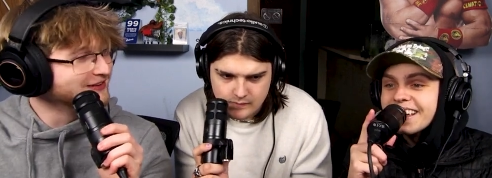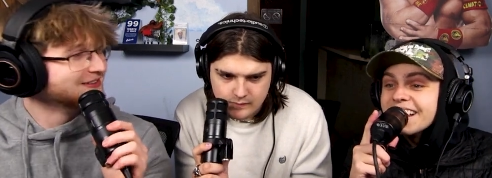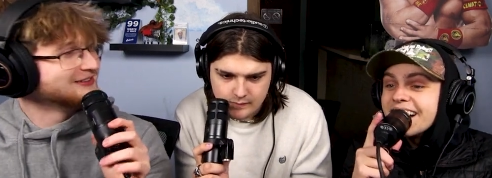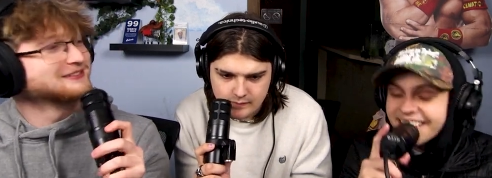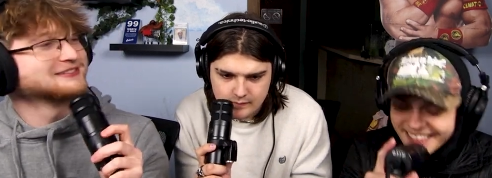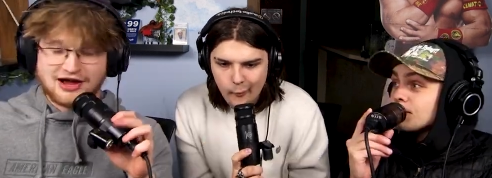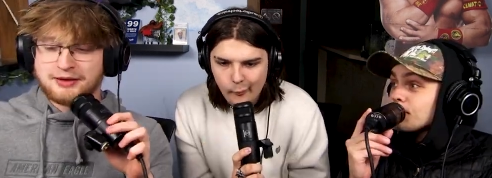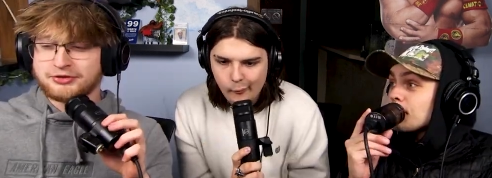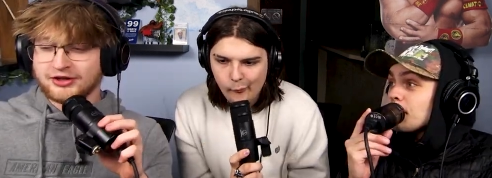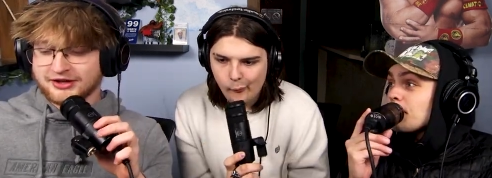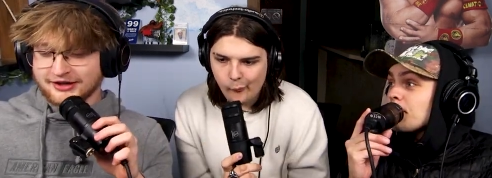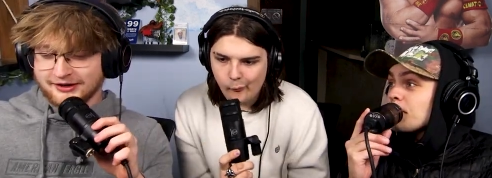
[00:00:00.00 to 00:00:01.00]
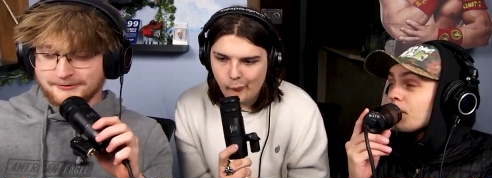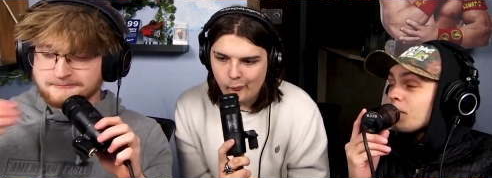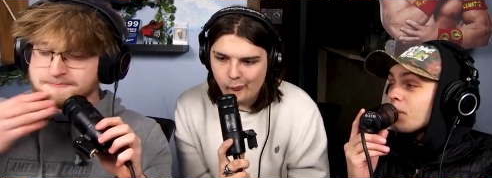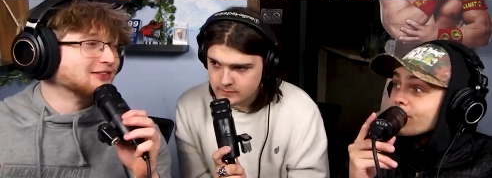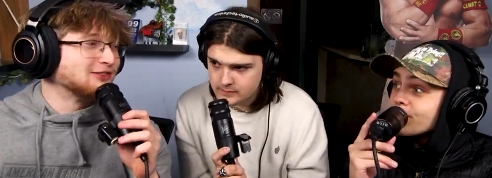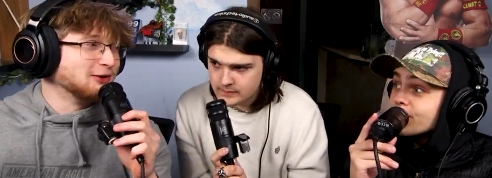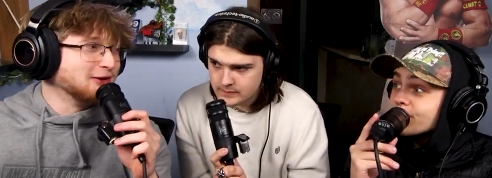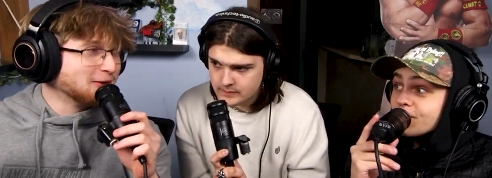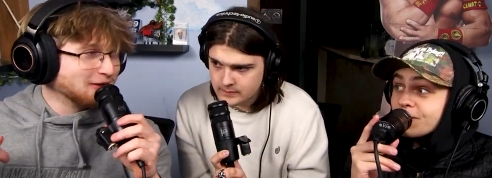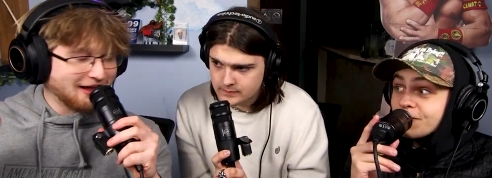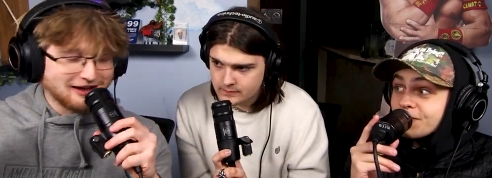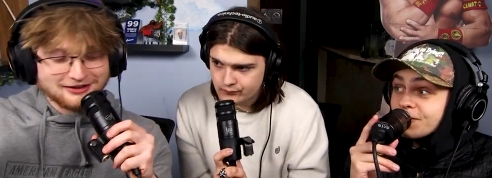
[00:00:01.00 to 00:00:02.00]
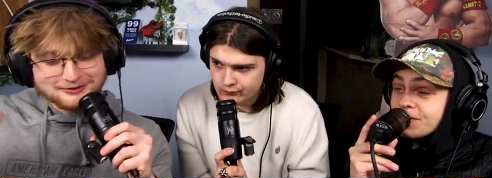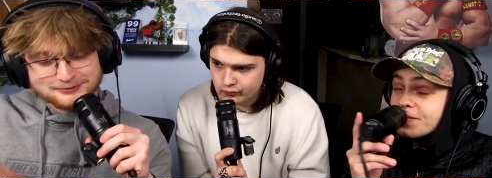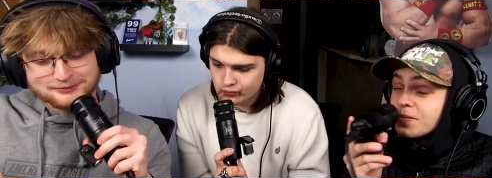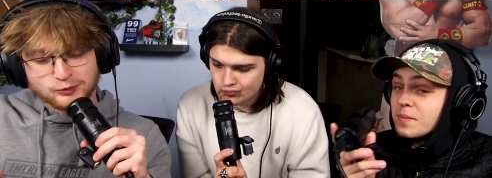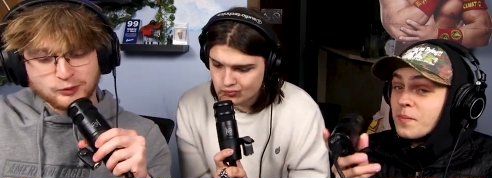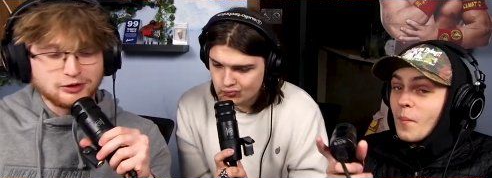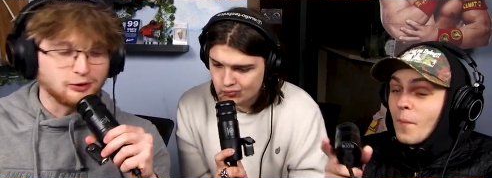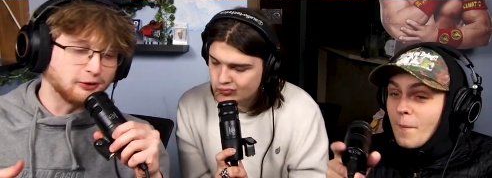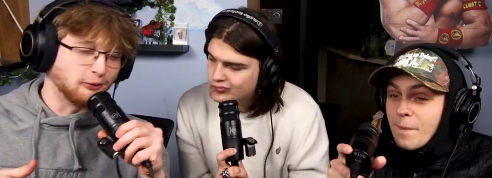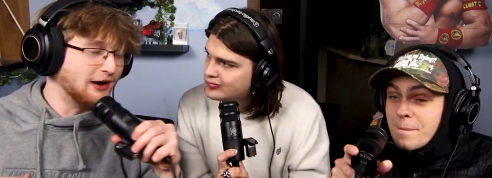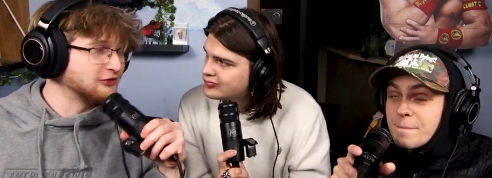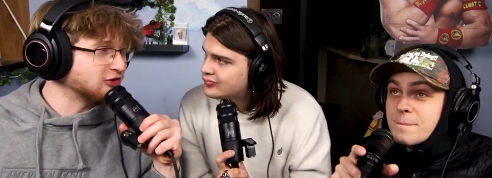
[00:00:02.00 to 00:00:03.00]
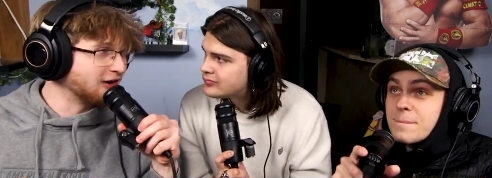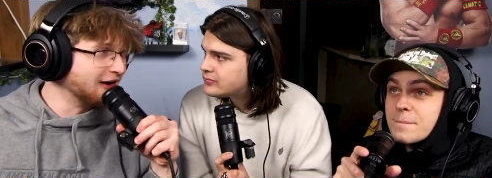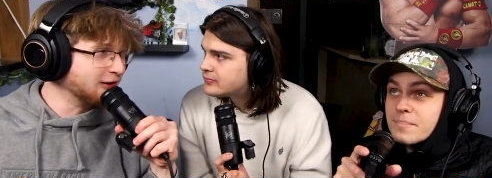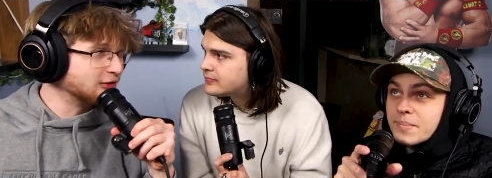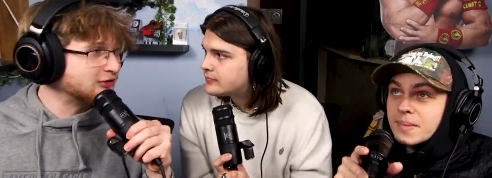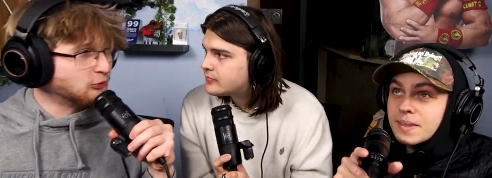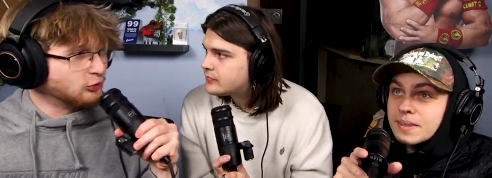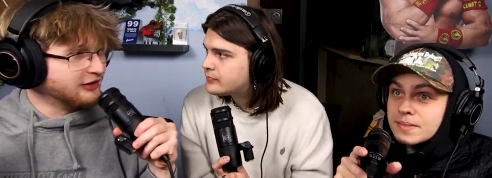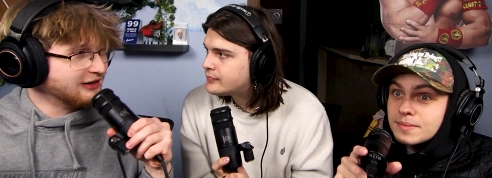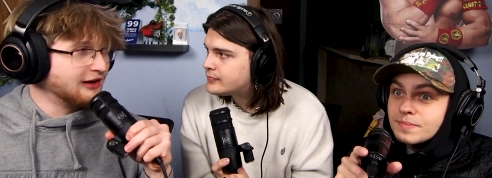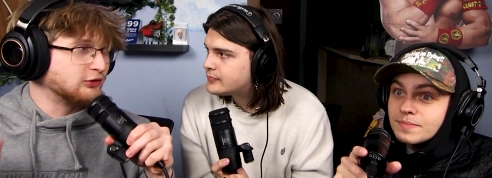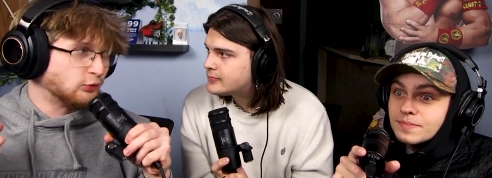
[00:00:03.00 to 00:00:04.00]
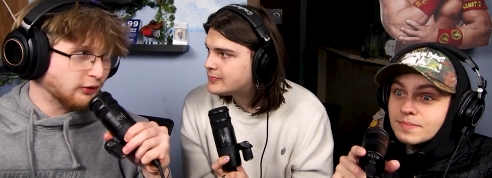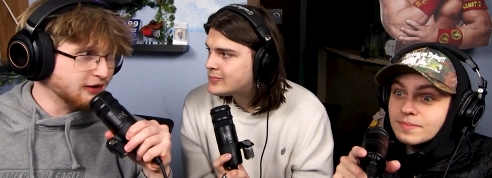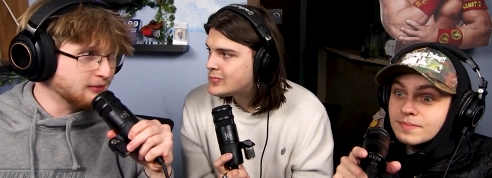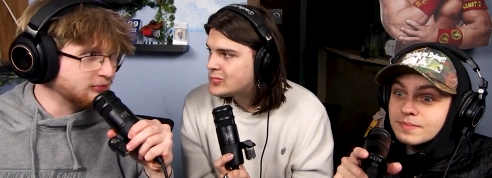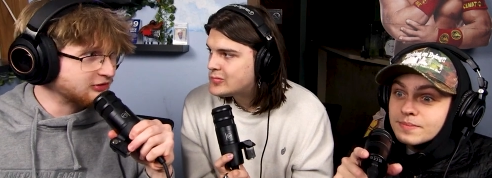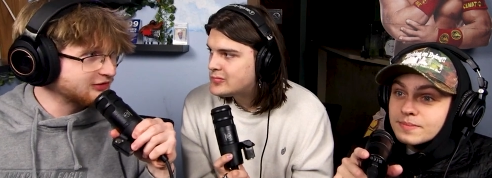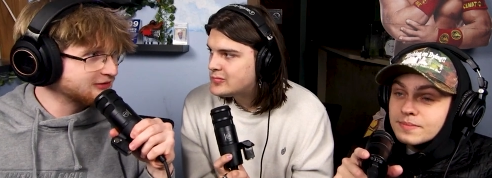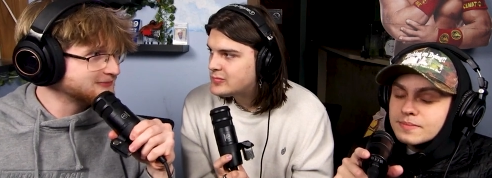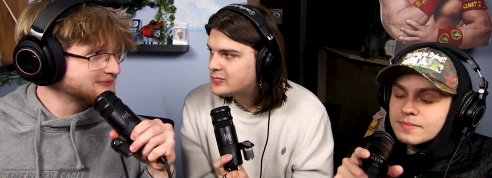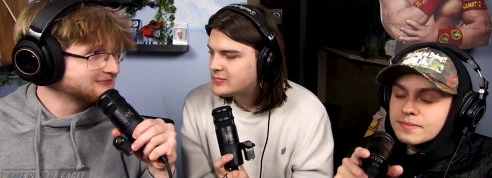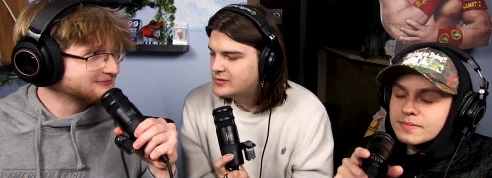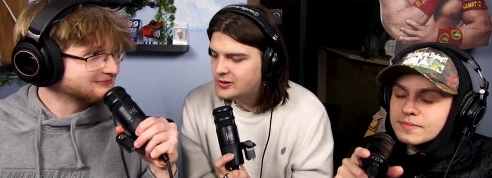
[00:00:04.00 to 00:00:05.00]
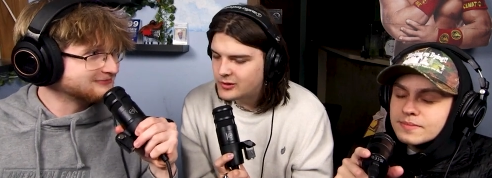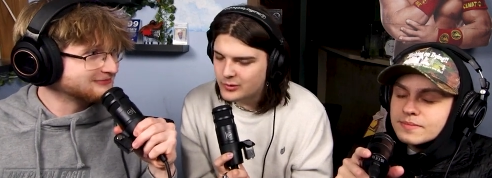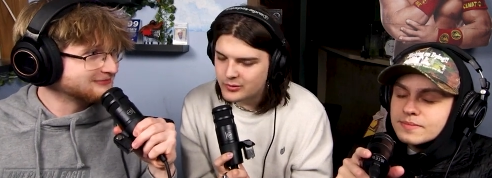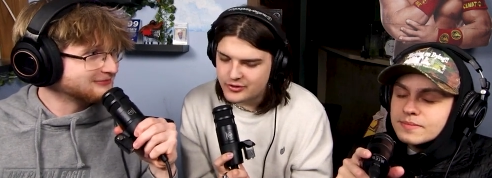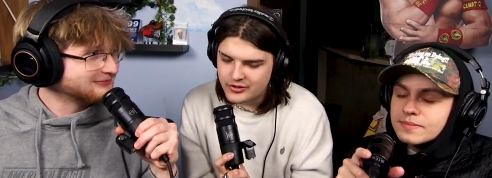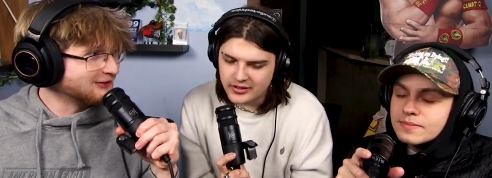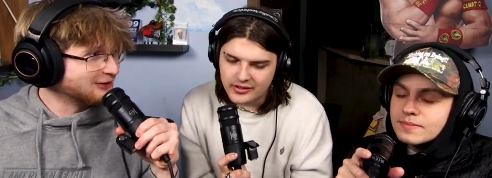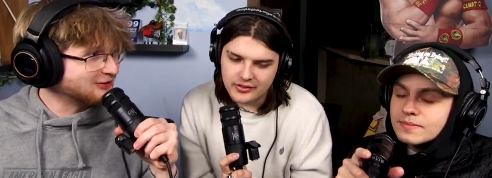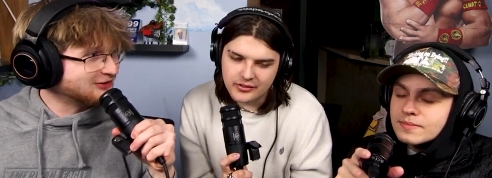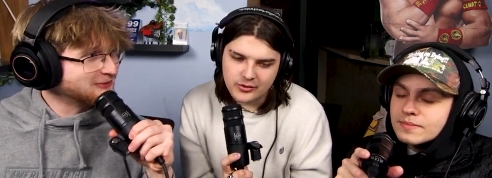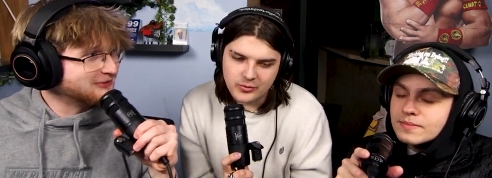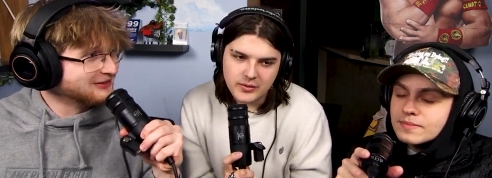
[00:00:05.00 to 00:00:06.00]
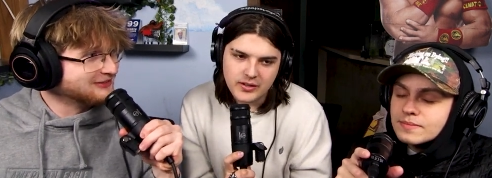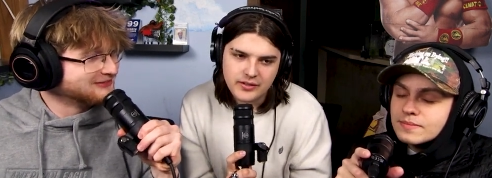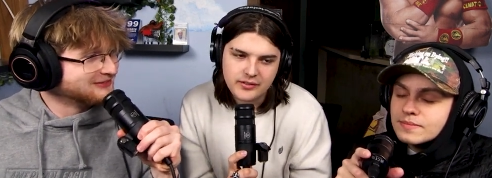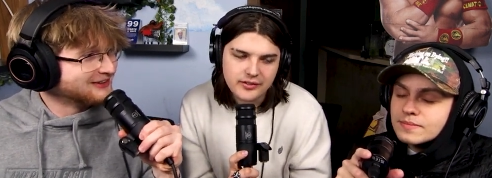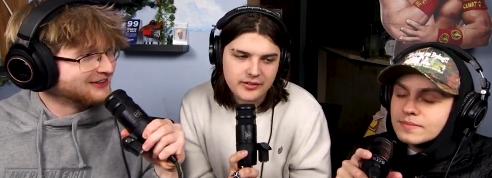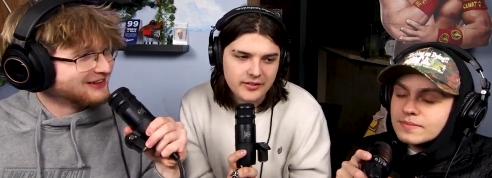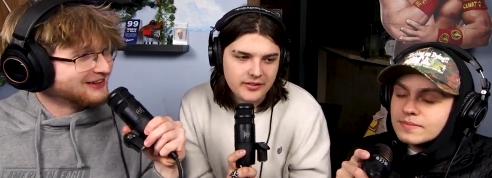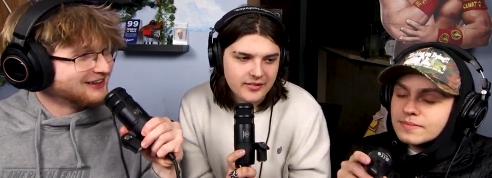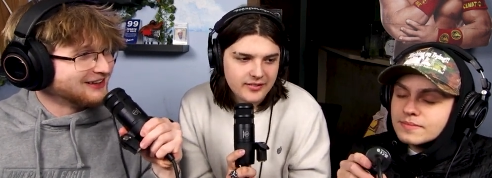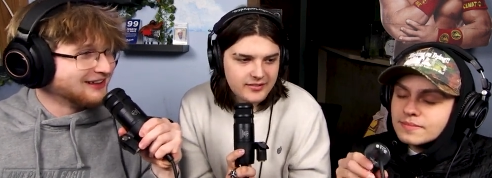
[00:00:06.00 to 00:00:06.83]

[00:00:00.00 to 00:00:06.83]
Speaker 1: yeah. So I'm thinking. So you know, like when you go to a restaurant, you get some really nice ribs. Oh, Jesus or something. Christ.